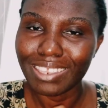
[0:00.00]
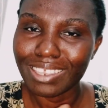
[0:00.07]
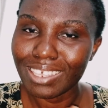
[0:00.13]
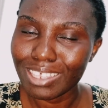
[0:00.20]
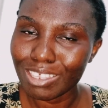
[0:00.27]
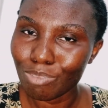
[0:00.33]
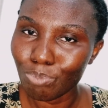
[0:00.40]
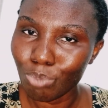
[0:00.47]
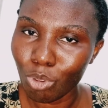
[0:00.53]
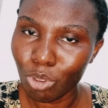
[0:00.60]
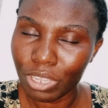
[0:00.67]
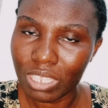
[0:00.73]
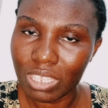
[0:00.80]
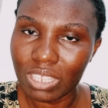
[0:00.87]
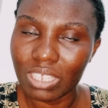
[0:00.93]
This
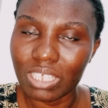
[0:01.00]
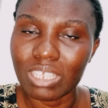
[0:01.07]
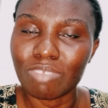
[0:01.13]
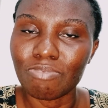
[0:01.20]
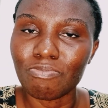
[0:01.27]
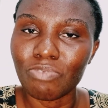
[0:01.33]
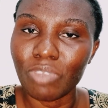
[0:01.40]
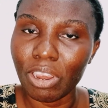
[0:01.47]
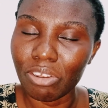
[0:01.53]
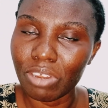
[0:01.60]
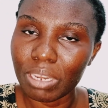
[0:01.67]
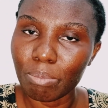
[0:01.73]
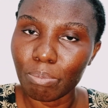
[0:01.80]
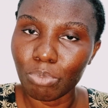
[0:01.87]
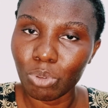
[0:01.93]
point is
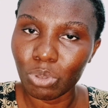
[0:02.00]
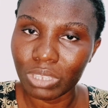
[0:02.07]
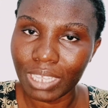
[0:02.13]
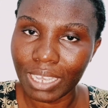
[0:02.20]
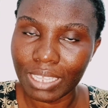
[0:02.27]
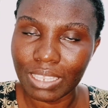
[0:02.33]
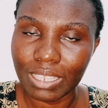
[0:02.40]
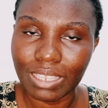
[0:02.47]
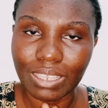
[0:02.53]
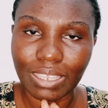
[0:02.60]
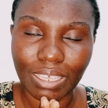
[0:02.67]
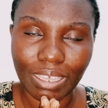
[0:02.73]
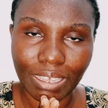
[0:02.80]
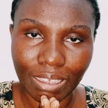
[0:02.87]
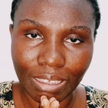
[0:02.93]
very important
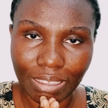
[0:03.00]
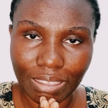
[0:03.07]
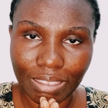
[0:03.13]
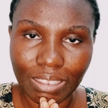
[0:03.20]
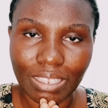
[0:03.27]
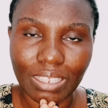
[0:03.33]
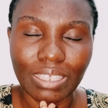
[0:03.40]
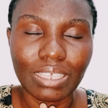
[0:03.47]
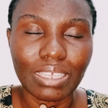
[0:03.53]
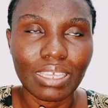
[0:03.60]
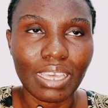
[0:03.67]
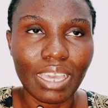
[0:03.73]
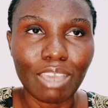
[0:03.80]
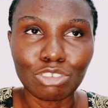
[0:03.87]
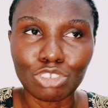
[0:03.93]
in
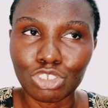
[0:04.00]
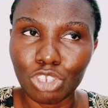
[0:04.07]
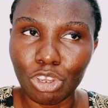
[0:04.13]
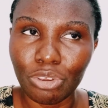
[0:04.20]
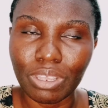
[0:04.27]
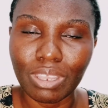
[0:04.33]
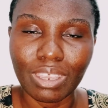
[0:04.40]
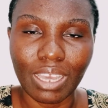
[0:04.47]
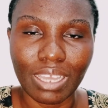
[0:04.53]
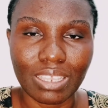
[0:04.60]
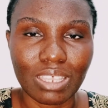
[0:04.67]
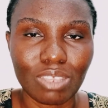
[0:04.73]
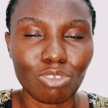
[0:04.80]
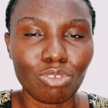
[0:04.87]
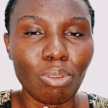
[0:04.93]
ensuring
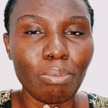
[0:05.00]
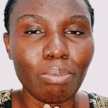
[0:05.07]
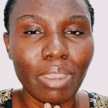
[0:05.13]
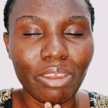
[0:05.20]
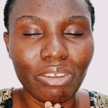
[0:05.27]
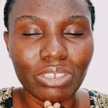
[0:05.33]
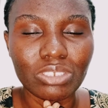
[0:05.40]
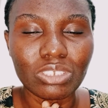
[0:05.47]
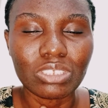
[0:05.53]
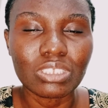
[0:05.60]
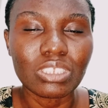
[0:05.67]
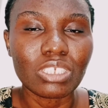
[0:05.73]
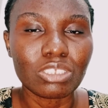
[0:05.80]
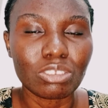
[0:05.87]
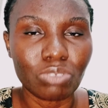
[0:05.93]
that your marriage
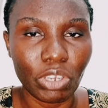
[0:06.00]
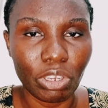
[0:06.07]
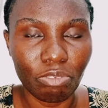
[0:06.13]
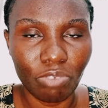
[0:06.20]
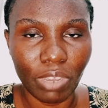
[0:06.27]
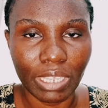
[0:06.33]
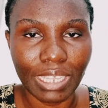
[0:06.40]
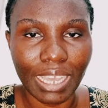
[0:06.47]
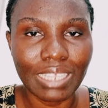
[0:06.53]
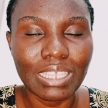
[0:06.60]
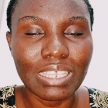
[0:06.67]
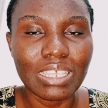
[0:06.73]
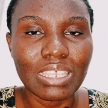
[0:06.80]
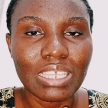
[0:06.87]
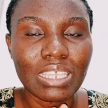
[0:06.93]
stays very fine, and
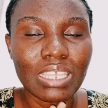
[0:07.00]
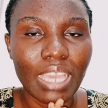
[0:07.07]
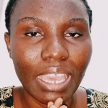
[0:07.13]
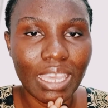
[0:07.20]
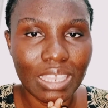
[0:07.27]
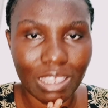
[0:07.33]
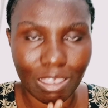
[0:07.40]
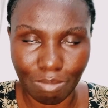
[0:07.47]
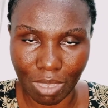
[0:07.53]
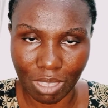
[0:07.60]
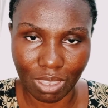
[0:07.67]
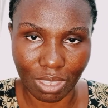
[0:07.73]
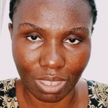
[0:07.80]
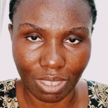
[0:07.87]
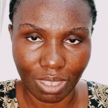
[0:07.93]
it is in
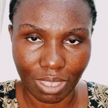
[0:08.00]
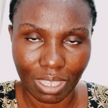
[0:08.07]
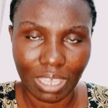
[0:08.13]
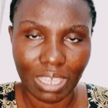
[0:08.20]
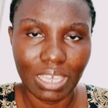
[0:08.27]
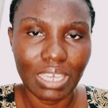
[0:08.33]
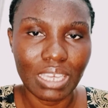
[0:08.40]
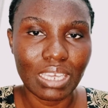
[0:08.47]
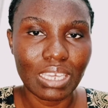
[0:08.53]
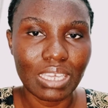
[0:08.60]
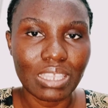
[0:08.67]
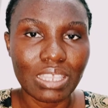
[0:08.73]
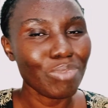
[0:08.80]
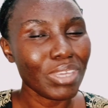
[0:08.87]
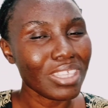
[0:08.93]
intimacy.
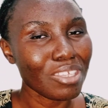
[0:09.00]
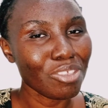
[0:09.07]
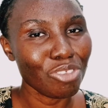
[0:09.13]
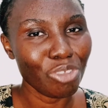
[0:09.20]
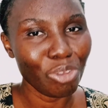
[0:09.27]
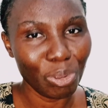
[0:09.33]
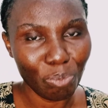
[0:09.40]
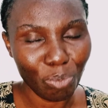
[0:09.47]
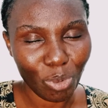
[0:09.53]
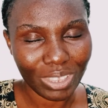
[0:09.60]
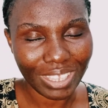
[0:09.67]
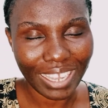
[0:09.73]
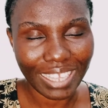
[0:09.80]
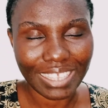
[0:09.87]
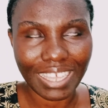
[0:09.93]
Intimacy is so
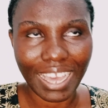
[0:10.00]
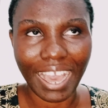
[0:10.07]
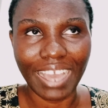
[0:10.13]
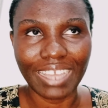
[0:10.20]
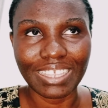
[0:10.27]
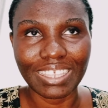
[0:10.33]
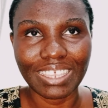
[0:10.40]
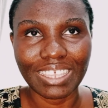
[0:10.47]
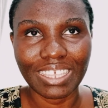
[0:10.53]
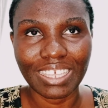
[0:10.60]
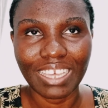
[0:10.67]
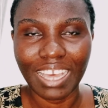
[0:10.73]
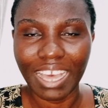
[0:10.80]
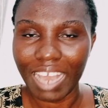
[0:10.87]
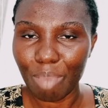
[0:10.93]
important, and
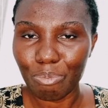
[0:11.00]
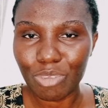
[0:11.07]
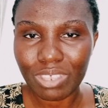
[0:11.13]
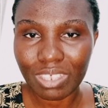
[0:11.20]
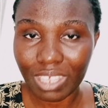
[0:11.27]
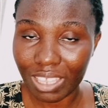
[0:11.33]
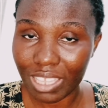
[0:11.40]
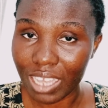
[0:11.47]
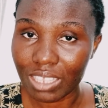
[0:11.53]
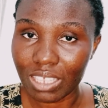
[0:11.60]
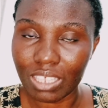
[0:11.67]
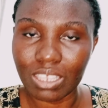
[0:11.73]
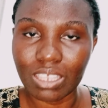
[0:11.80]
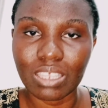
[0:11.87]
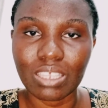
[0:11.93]
I must say that
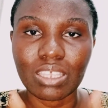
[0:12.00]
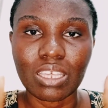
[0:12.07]
it